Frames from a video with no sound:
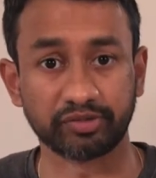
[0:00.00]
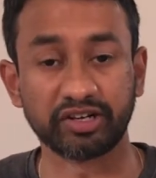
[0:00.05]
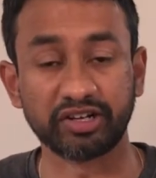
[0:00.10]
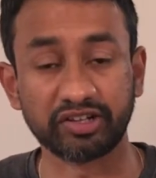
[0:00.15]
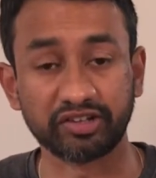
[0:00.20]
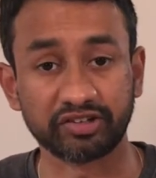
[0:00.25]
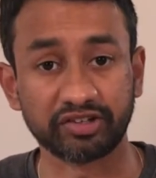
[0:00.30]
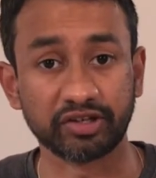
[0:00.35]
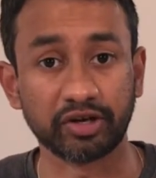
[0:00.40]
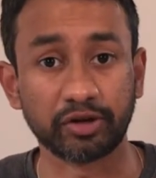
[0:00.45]
It
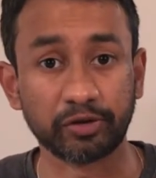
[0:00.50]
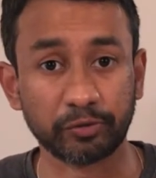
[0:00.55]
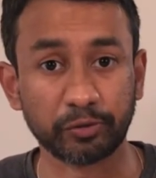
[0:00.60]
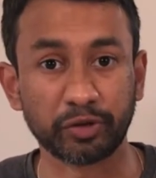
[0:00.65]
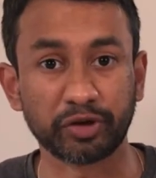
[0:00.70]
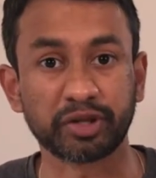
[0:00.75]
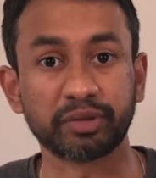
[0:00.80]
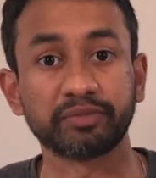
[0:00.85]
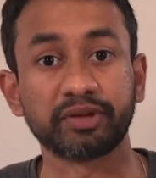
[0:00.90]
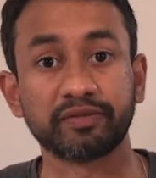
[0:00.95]
is the
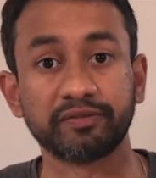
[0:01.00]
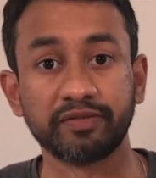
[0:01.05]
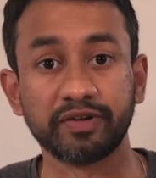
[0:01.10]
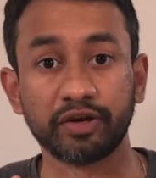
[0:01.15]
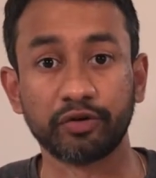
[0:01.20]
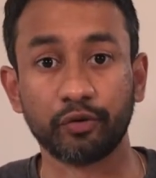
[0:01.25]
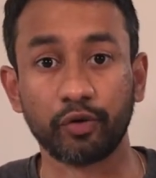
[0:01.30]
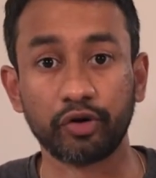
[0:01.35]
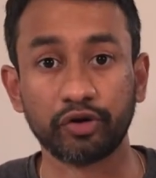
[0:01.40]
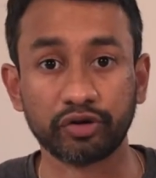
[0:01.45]
algorithm that we are
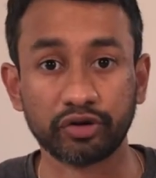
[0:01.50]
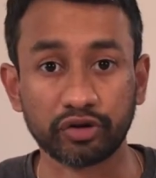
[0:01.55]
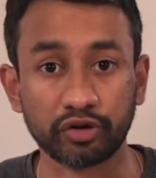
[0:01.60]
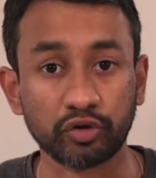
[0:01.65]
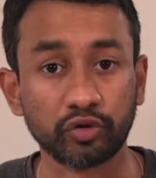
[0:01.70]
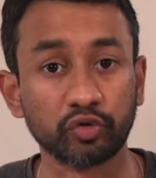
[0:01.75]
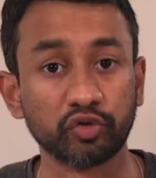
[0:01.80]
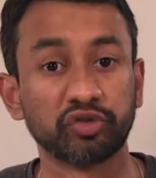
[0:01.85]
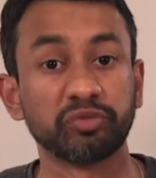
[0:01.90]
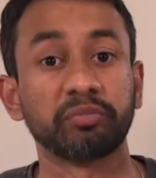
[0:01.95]
going to
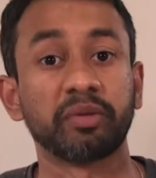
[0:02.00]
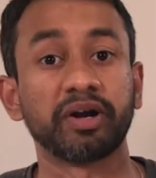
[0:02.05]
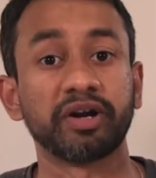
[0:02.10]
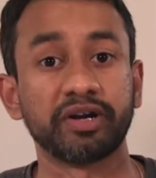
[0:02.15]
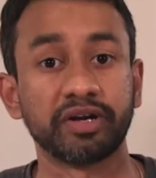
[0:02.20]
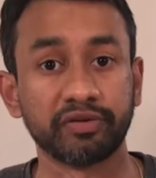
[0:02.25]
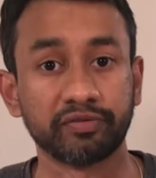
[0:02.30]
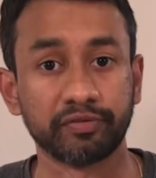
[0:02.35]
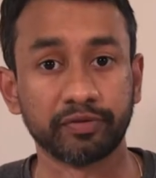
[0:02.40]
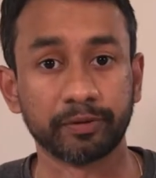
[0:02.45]
use might
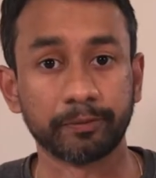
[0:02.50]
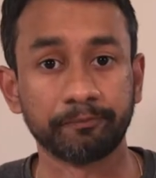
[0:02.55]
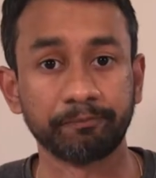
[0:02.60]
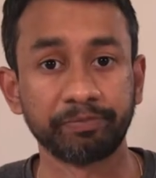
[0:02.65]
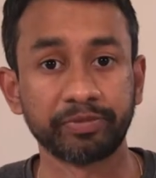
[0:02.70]
differ.